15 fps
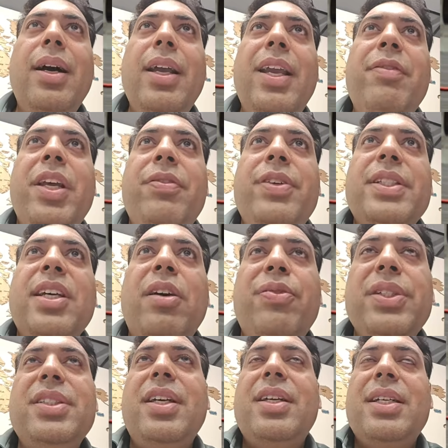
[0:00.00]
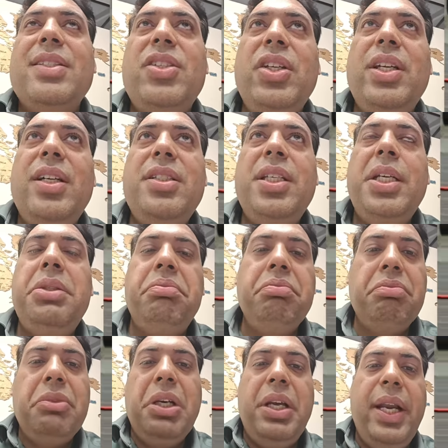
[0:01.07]
Even if visa officer considers it,
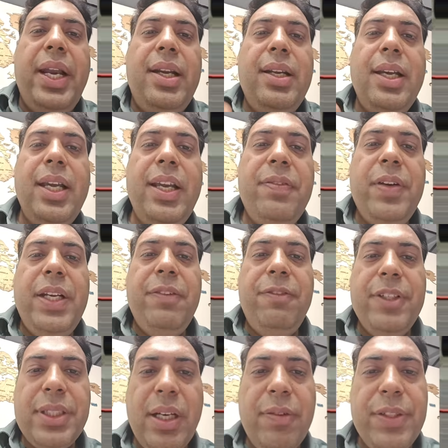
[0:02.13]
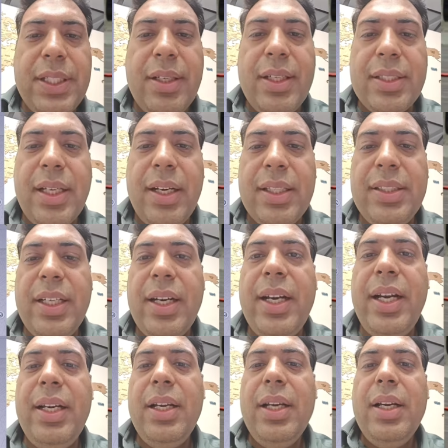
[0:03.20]
great. Even if visa officer doesn't consider
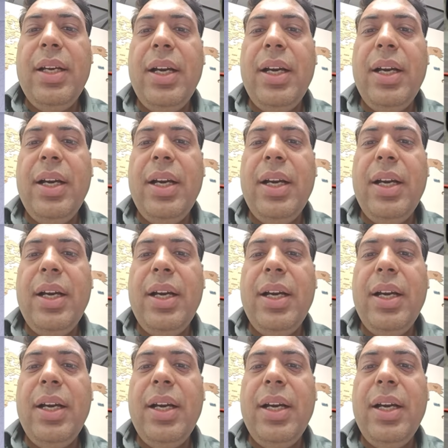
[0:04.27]
it,